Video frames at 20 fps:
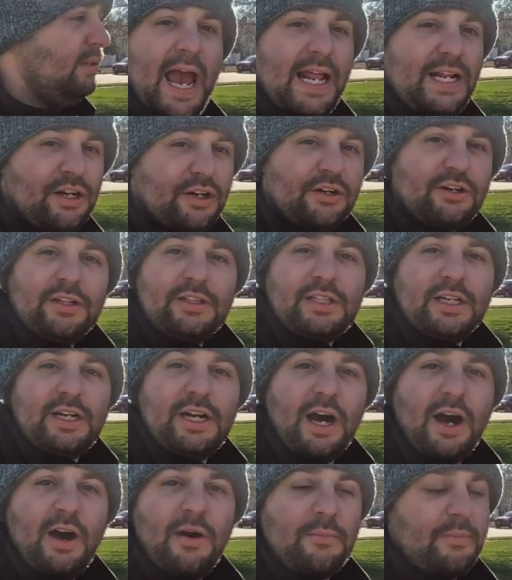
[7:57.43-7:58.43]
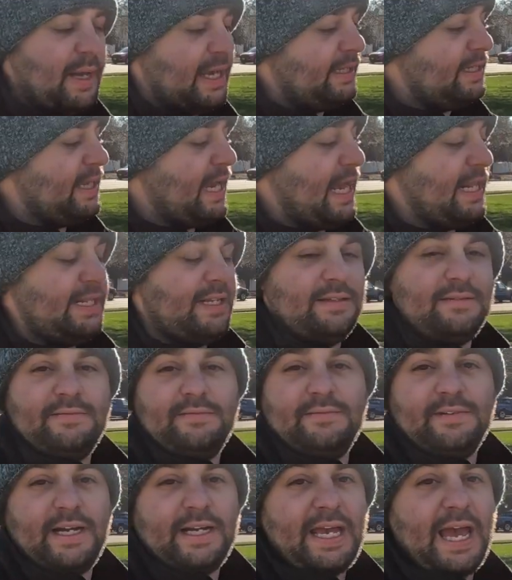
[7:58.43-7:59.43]
And you're good to go, man. And
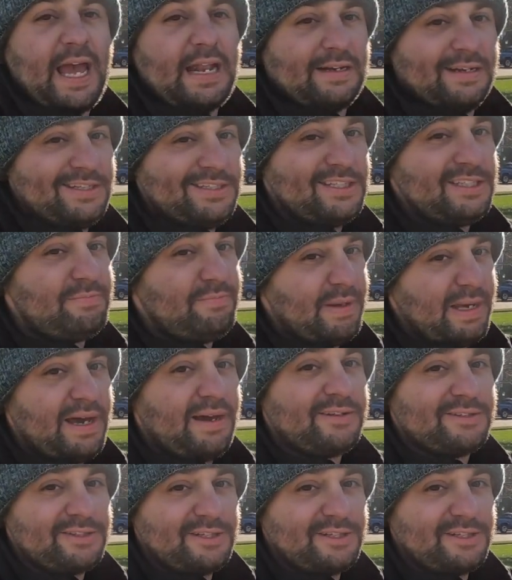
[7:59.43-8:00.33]
again, this is BL